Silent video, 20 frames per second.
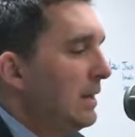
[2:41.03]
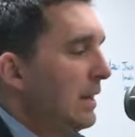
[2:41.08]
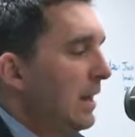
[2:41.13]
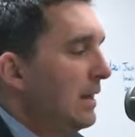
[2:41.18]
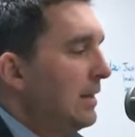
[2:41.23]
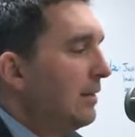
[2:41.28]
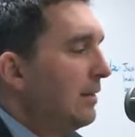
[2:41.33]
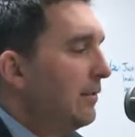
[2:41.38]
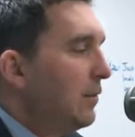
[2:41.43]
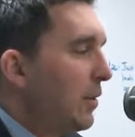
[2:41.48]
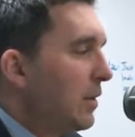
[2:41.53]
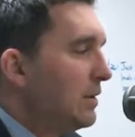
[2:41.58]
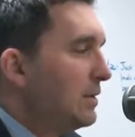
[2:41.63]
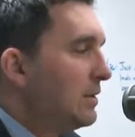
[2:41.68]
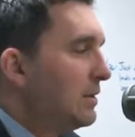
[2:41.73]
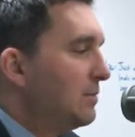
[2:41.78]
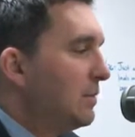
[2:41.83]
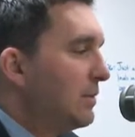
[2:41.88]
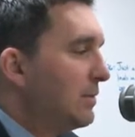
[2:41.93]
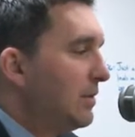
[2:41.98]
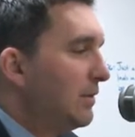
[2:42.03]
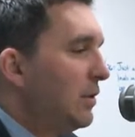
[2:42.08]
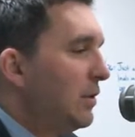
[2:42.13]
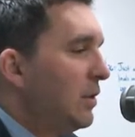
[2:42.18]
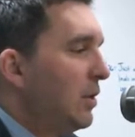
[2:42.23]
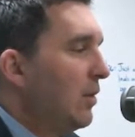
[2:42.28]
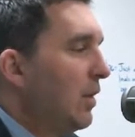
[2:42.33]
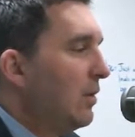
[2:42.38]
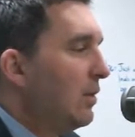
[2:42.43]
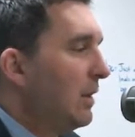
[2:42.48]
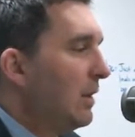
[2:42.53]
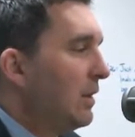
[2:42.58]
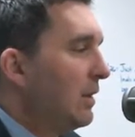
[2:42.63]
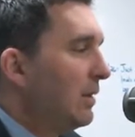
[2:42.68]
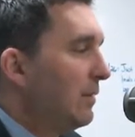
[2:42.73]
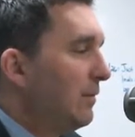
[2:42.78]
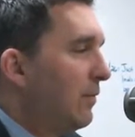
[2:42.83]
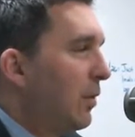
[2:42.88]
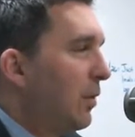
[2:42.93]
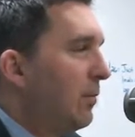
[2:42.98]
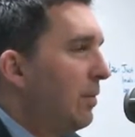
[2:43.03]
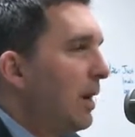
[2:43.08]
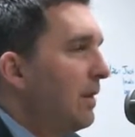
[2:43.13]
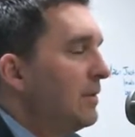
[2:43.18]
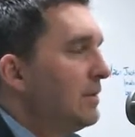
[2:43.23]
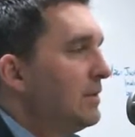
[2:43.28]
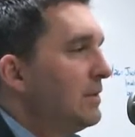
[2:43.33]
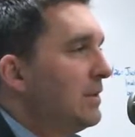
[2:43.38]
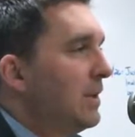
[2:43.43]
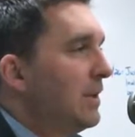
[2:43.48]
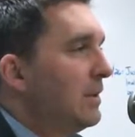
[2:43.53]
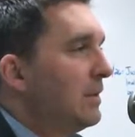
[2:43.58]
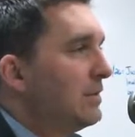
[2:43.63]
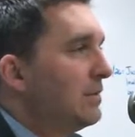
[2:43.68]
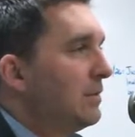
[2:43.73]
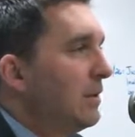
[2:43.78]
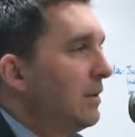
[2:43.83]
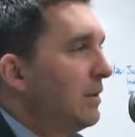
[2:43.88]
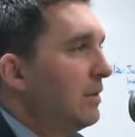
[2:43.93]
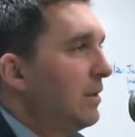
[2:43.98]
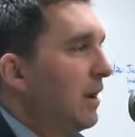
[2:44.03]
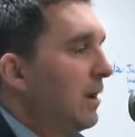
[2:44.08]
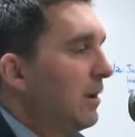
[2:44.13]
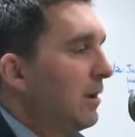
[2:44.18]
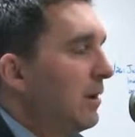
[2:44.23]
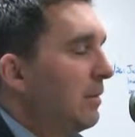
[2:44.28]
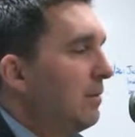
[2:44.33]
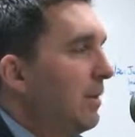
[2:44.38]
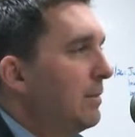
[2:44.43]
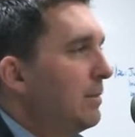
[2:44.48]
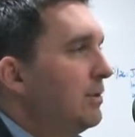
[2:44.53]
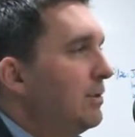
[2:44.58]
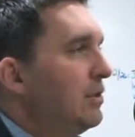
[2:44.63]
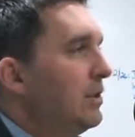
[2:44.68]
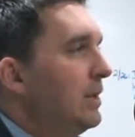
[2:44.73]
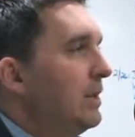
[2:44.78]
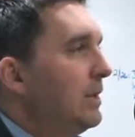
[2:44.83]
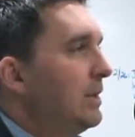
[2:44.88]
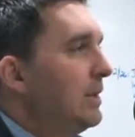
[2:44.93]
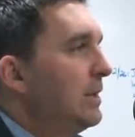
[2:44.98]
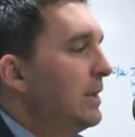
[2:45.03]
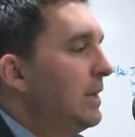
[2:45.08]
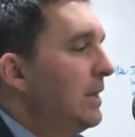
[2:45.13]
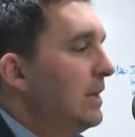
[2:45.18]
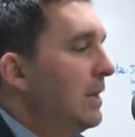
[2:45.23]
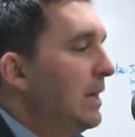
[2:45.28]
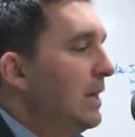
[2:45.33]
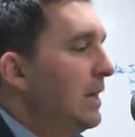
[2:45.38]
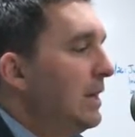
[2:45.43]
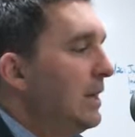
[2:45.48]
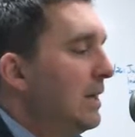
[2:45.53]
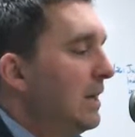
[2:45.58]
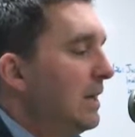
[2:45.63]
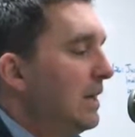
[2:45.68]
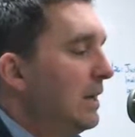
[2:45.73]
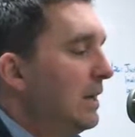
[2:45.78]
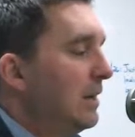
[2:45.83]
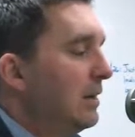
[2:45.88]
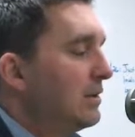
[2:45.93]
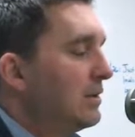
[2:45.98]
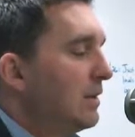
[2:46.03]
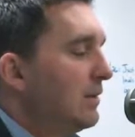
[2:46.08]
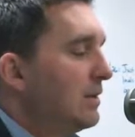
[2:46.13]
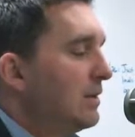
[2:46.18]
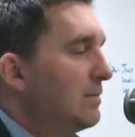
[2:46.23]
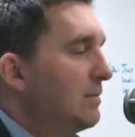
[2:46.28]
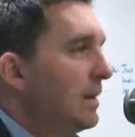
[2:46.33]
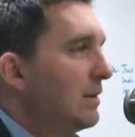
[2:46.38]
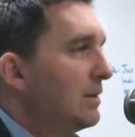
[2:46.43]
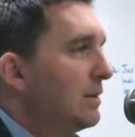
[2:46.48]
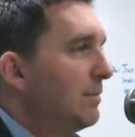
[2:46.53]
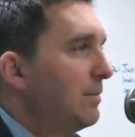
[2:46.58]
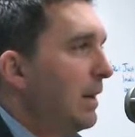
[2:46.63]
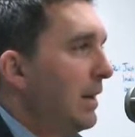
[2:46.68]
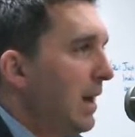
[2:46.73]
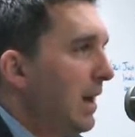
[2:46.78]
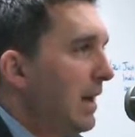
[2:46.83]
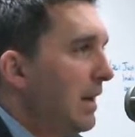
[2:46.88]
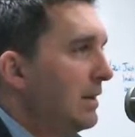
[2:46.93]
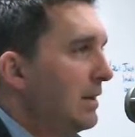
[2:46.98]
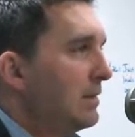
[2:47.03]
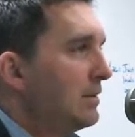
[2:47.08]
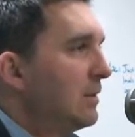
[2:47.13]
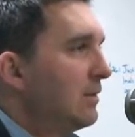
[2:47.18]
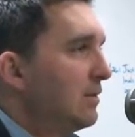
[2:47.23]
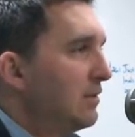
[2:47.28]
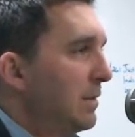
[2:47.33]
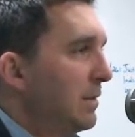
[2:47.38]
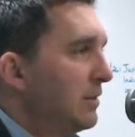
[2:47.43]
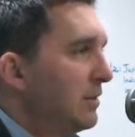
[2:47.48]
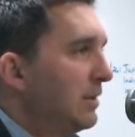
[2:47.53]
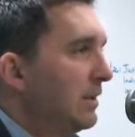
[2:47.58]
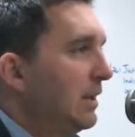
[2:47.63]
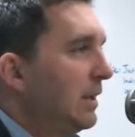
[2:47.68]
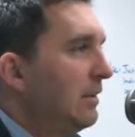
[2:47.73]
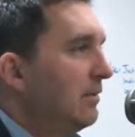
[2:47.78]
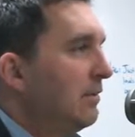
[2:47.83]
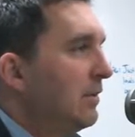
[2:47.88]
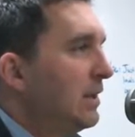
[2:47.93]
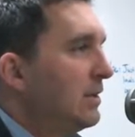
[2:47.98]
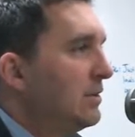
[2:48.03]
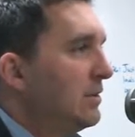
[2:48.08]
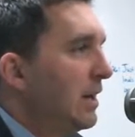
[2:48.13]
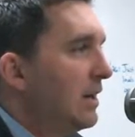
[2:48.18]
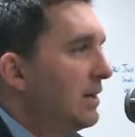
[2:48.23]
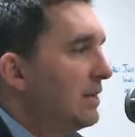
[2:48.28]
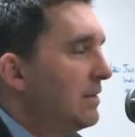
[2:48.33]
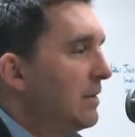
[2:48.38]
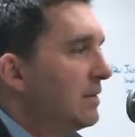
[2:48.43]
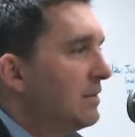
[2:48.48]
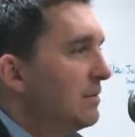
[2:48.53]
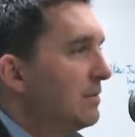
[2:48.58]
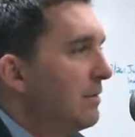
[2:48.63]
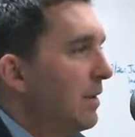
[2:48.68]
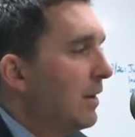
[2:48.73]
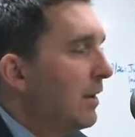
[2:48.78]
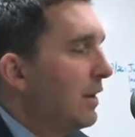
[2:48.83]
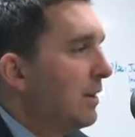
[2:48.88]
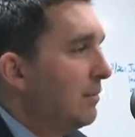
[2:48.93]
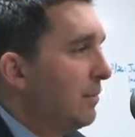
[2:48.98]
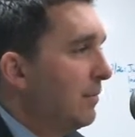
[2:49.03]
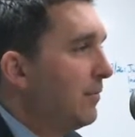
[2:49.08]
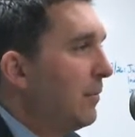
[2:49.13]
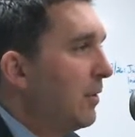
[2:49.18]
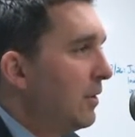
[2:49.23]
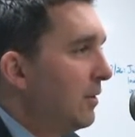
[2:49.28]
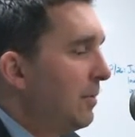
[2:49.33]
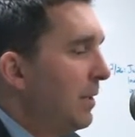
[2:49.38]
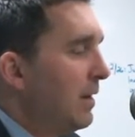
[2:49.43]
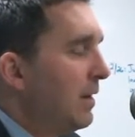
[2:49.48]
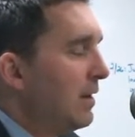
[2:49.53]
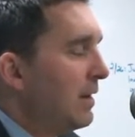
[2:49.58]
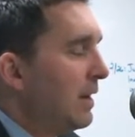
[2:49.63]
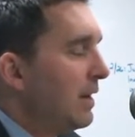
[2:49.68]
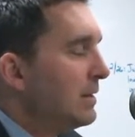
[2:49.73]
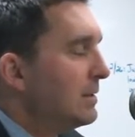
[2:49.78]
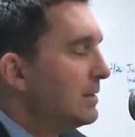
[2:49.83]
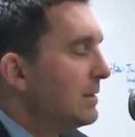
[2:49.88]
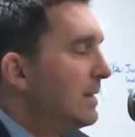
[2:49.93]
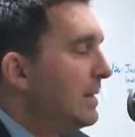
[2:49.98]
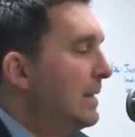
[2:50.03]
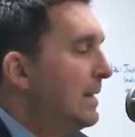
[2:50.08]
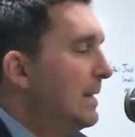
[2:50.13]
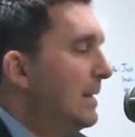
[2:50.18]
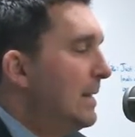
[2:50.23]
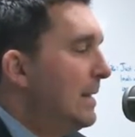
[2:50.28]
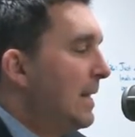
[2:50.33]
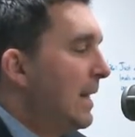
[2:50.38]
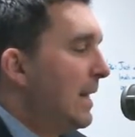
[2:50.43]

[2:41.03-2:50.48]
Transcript: And then, of course, as most of you know, I went into for-profit sales with uh, Huckle Publishing and then uh, Service Master by I at Service Master Cleaning Franchise Sales and Marketing before the Paradise. Mm-hmm.